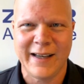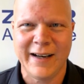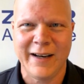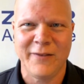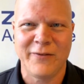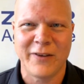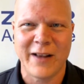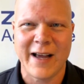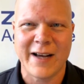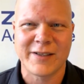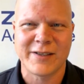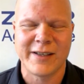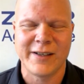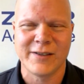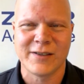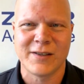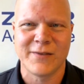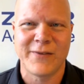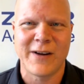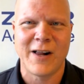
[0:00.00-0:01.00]
any flash
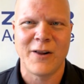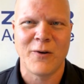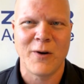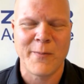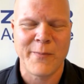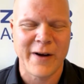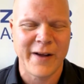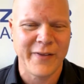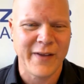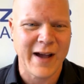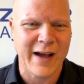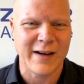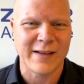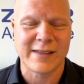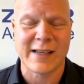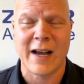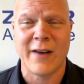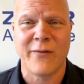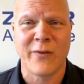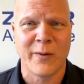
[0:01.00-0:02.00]
sales to follow up on that
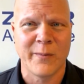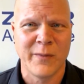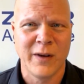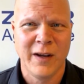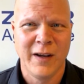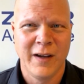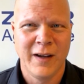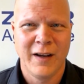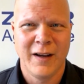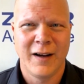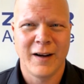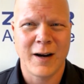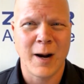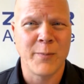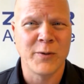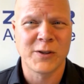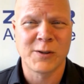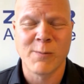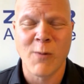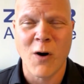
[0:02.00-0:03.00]
aside from a
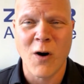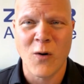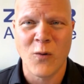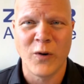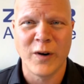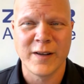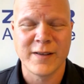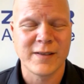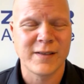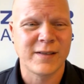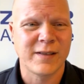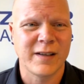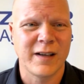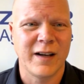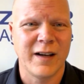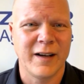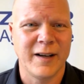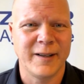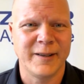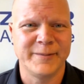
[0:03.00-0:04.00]
couple small ones.
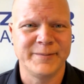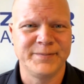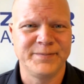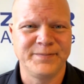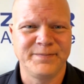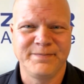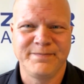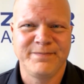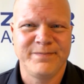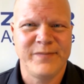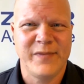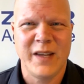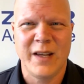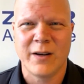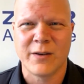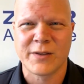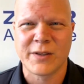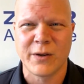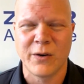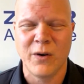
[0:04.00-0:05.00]

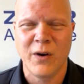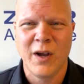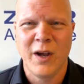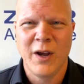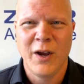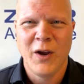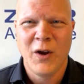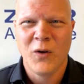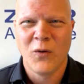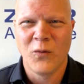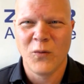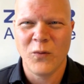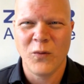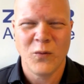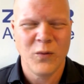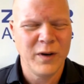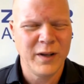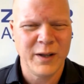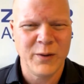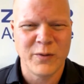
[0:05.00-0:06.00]
So
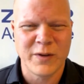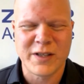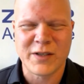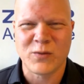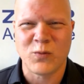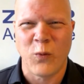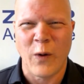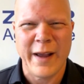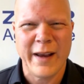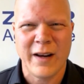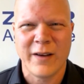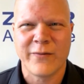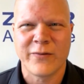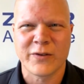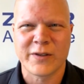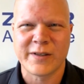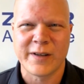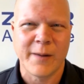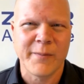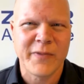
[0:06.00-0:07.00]
really we're just waiting for
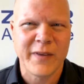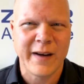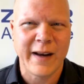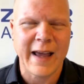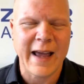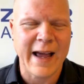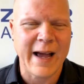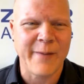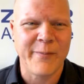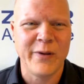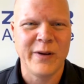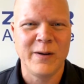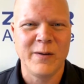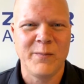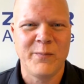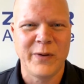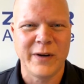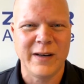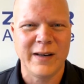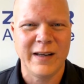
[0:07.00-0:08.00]
something to
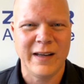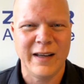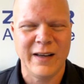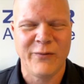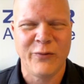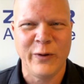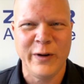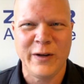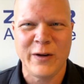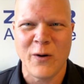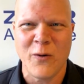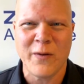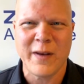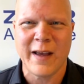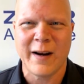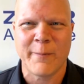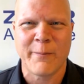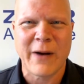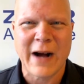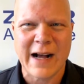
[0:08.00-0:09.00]
happen. But if we don't
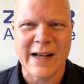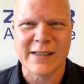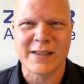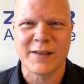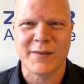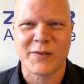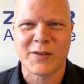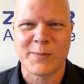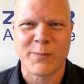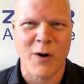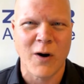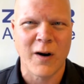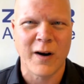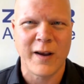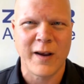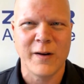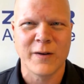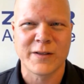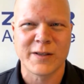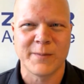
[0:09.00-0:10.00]
get a positive
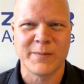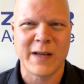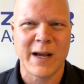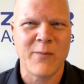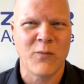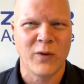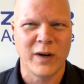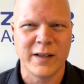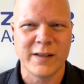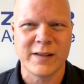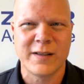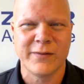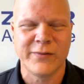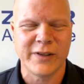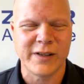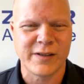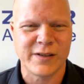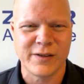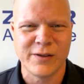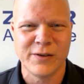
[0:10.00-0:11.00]
spark here sometime
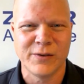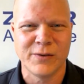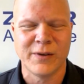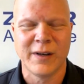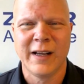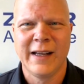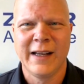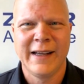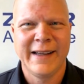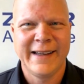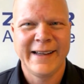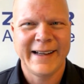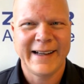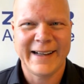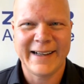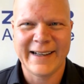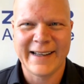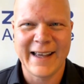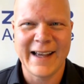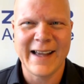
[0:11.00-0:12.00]
relatively soon,
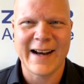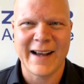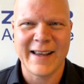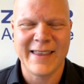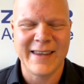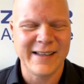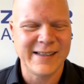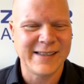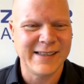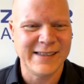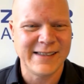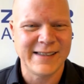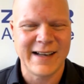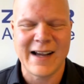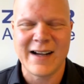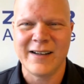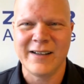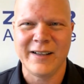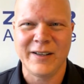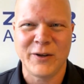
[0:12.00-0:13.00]
again, I think
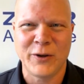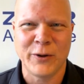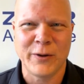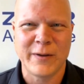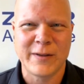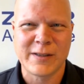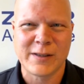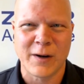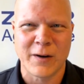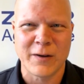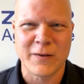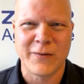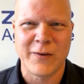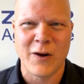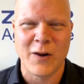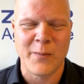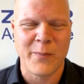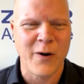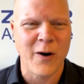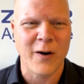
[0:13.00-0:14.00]
seasonality could start to
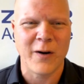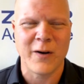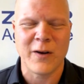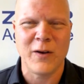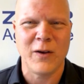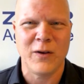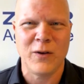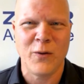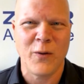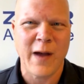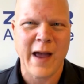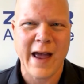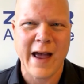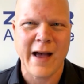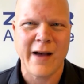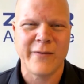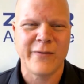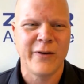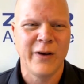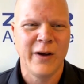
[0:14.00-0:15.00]
fall apart. You
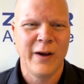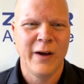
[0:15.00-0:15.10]
have